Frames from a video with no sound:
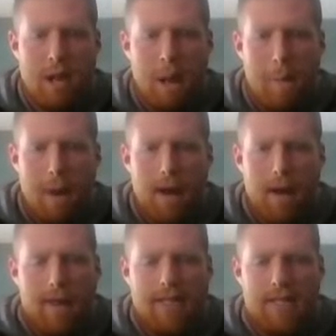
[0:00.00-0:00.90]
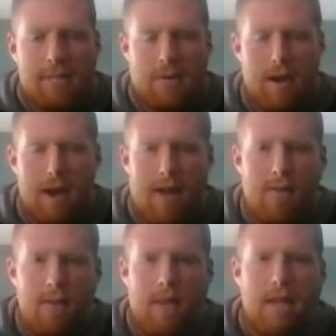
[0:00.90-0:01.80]
But this has been Ryan
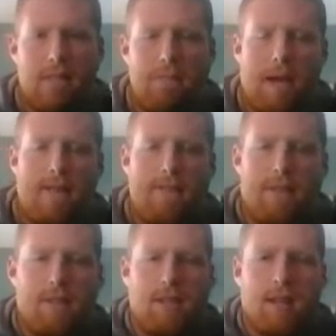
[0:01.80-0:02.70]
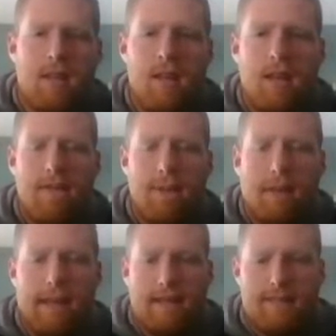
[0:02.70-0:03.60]
with Kansas Bass Fishing. If you
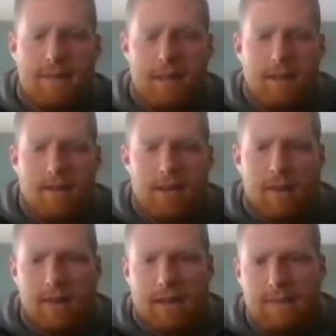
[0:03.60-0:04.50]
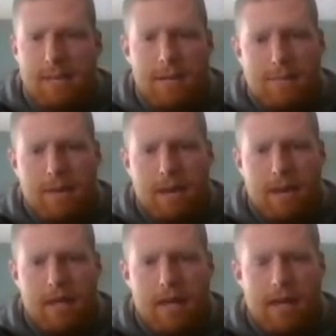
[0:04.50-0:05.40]
like this video, give it a thumbs up
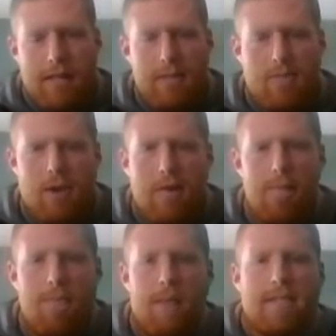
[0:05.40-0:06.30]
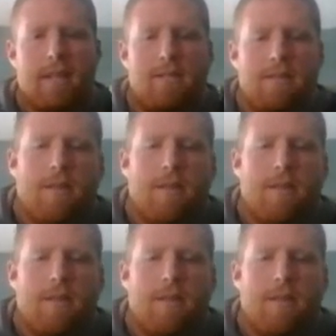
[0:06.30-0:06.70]
and subscribe. Thanks, guys.